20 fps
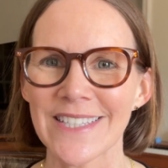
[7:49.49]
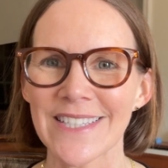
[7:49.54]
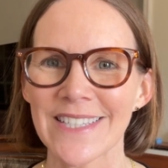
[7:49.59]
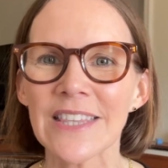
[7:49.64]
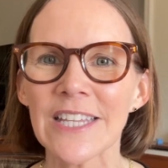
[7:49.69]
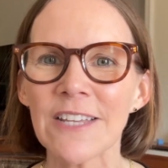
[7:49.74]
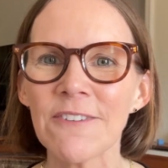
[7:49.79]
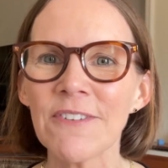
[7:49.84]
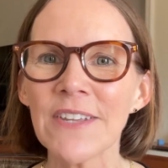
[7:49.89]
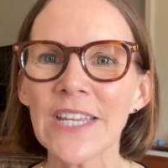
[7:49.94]

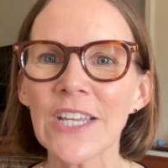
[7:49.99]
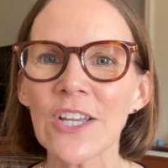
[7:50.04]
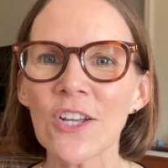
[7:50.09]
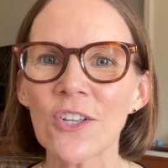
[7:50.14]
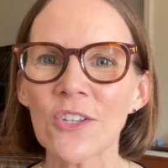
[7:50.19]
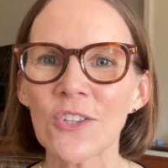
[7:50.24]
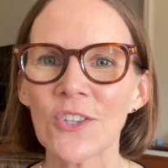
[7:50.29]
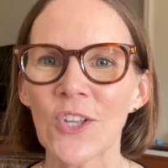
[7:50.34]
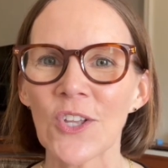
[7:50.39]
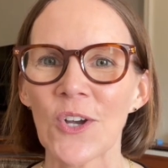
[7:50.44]
Living
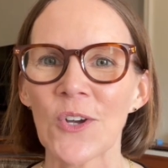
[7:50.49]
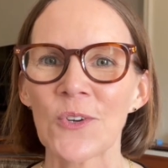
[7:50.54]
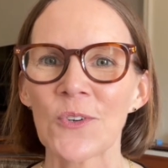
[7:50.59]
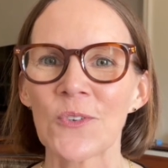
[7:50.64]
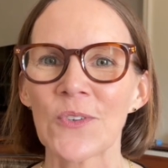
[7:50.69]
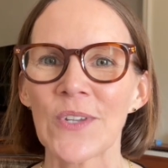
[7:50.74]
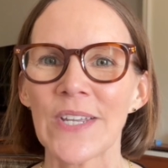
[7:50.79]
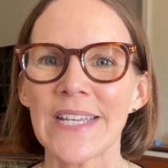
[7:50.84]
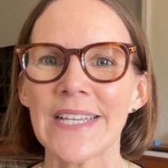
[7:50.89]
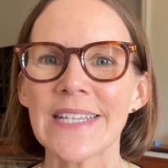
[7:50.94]

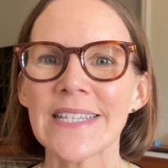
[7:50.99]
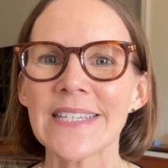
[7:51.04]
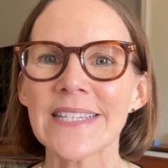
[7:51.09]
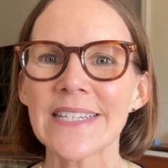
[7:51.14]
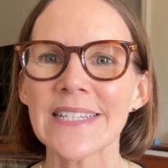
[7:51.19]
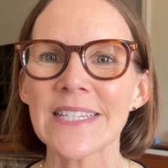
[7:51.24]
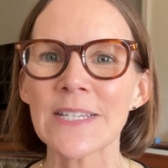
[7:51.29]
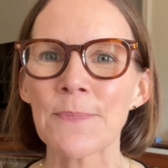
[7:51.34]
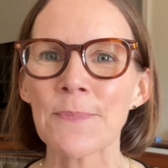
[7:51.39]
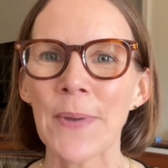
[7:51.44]
alone
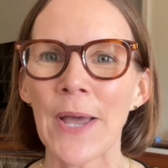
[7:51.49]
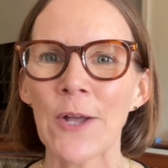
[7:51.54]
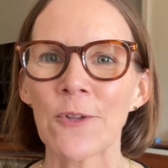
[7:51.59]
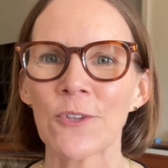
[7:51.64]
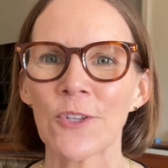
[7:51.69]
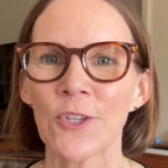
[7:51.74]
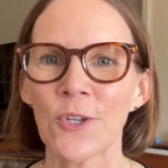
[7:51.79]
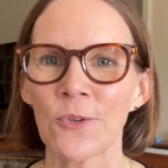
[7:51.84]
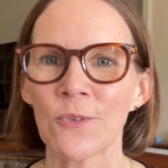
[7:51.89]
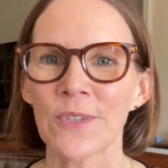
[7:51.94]
isn't
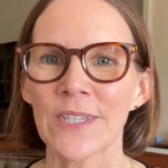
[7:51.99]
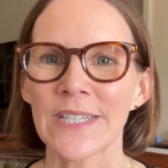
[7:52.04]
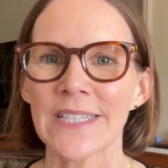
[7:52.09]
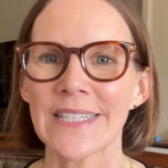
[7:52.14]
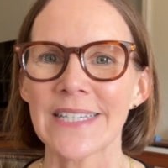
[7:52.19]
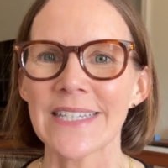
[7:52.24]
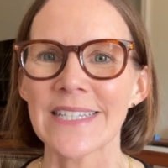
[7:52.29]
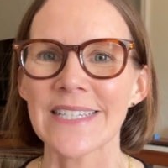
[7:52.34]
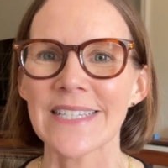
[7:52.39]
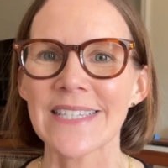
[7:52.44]
about
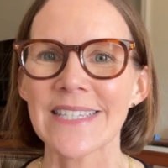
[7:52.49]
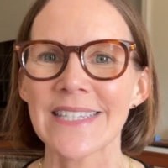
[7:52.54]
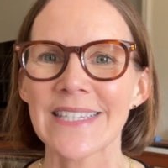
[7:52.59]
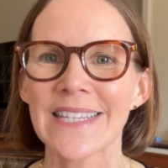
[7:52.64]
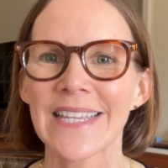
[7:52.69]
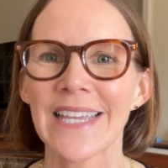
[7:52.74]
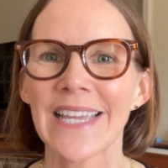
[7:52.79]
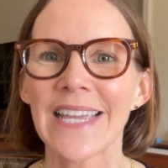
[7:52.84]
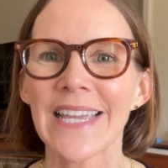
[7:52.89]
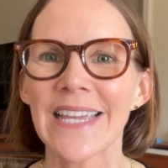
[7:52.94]
loneliness,
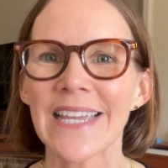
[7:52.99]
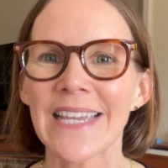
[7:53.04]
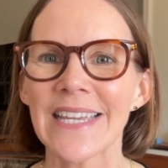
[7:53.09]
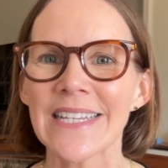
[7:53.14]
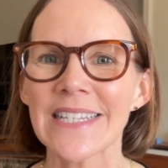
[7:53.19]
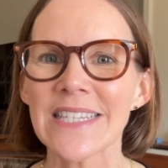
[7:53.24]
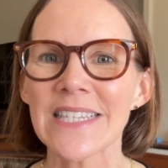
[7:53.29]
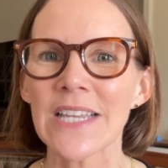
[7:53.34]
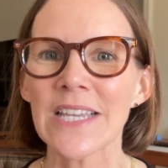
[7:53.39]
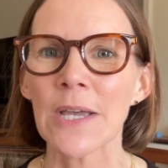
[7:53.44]

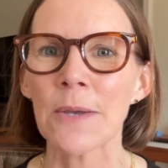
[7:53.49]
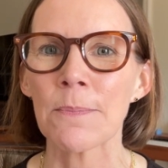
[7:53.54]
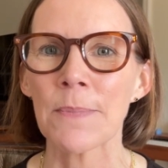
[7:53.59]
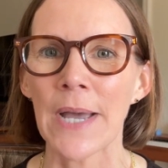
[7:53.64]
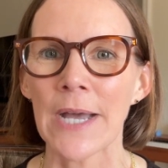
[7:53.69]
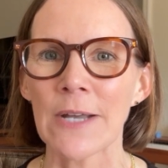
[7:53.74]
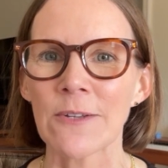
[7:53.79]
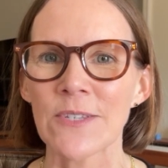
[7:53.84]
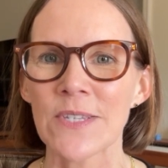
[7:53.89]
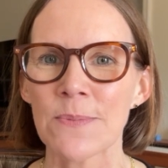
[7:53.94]
it's
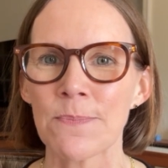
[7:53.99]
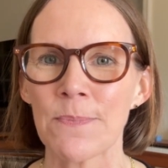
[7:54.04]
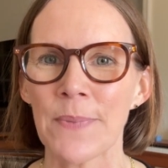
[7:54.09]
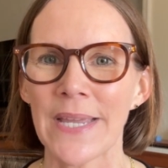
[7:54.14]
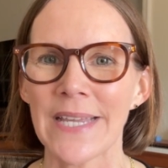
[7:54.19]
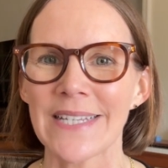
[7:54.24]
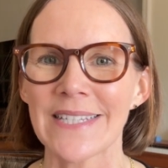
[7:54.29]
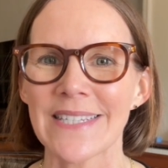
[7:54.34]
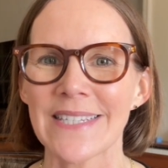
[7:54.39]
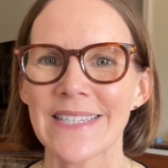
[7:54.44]
about
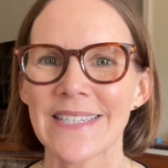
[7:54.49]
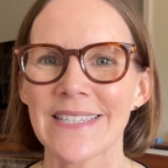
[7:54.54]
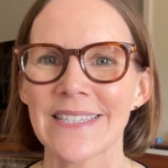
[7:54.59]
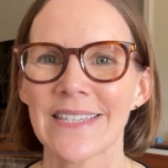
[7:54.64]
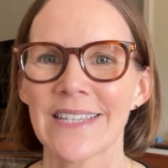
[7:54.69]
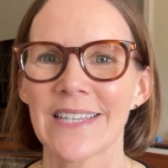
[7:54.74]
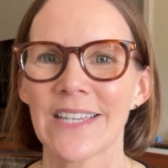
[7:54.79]
space,